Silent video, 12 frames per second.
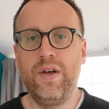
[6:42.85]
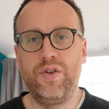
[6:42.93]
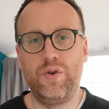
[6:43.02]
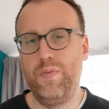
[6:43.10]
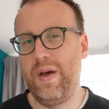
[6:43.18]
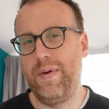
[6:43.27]

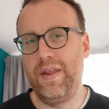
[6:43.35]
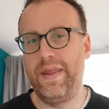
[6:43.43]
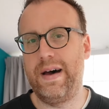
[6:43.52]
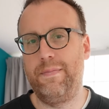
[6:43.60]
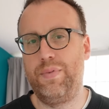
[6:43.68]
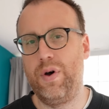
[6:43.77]
So maybe at
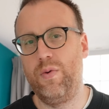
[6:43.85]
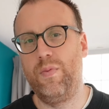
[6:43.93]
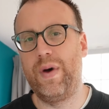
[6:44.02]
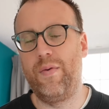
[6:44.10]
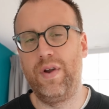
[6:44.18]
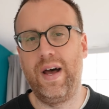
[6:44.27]
that point, we
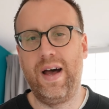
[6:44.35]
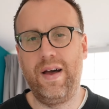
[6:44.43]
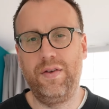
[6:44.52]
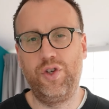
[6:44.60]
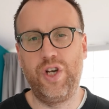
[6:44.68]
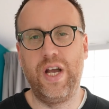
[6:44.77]
might want
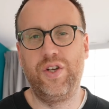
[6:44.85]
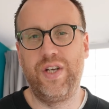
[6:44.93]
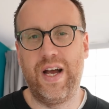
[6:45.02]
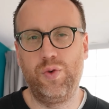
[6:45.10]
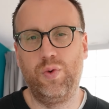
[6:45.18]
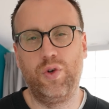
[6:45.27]
to change
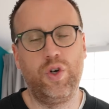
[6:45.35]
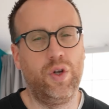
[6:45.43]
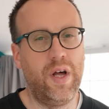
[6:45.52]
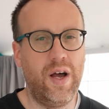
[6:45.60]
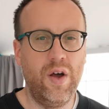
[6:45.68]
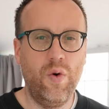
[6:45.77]
the actual
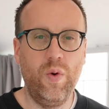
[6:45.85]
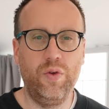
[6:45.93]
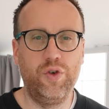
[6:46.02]
colour. We'll